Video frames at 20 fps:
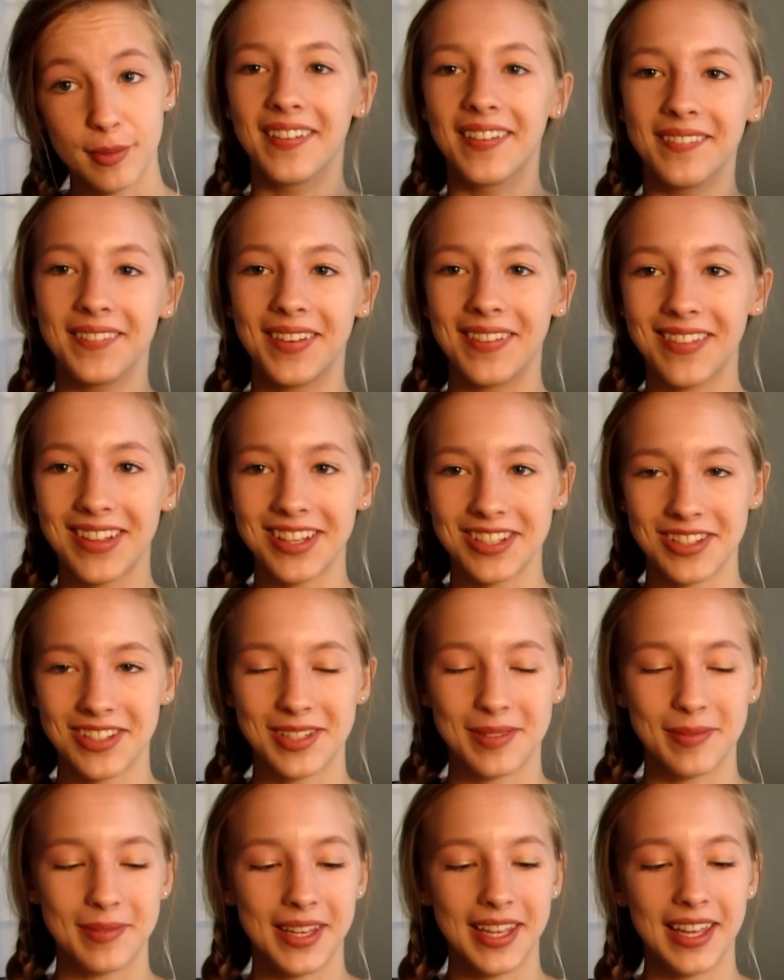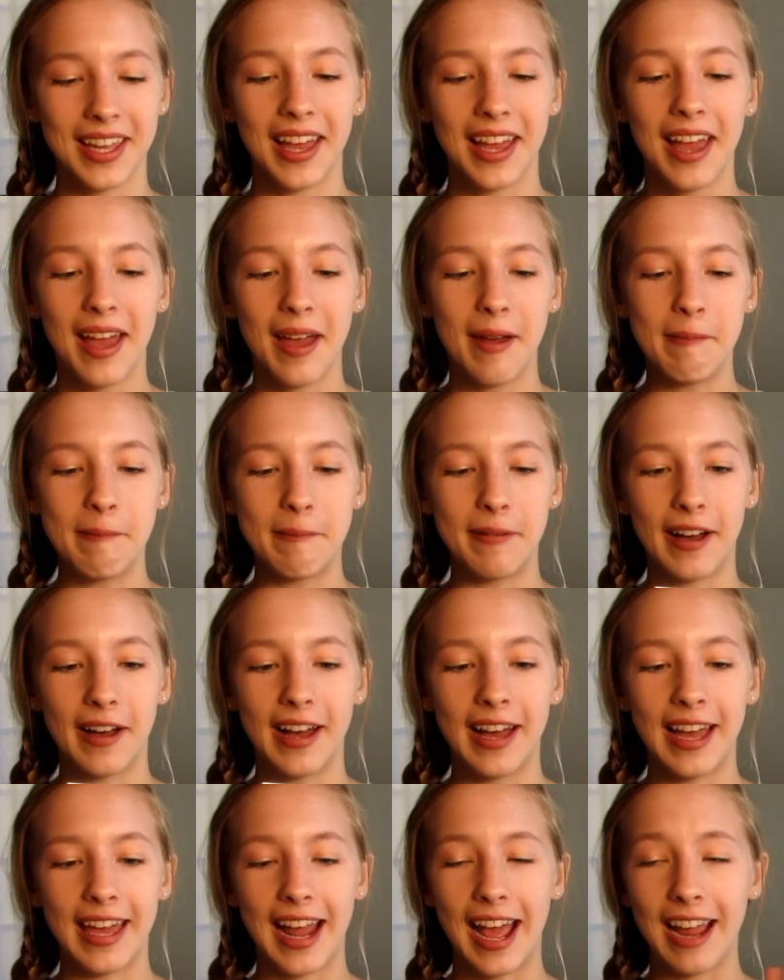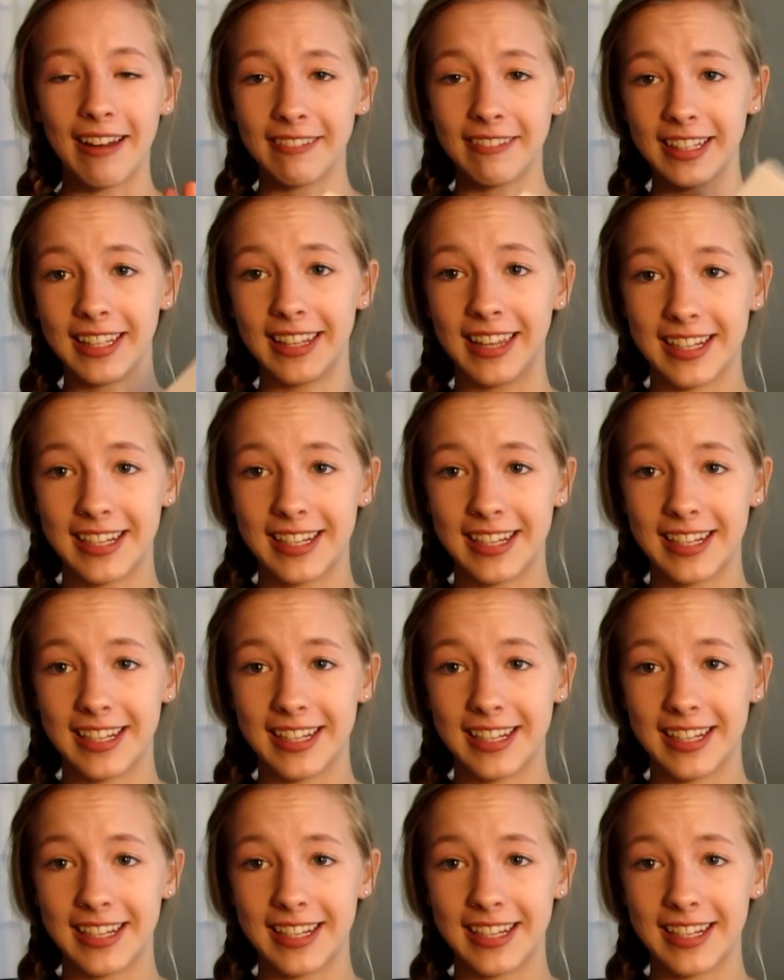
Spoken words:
Well, maybe that's just me, but I really